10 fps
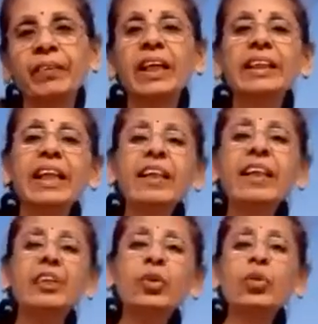Then
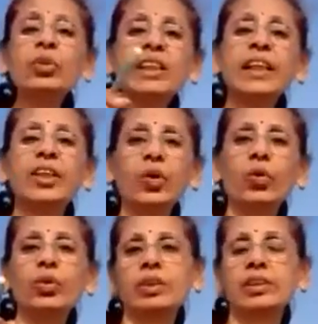do's and
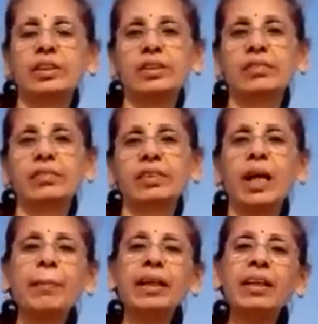don'ts
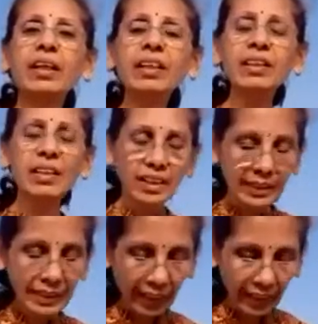come under
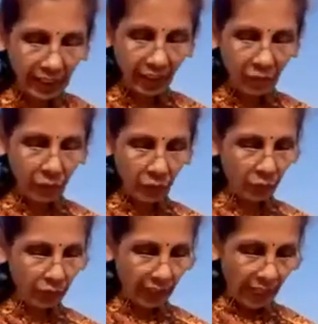
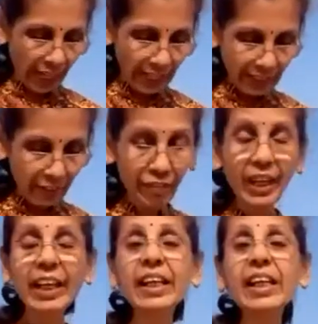Charananuyog, and the
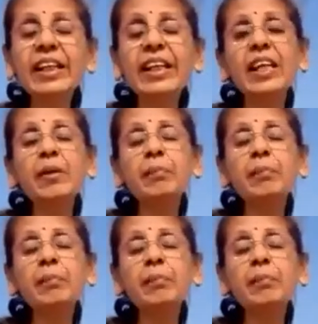very deep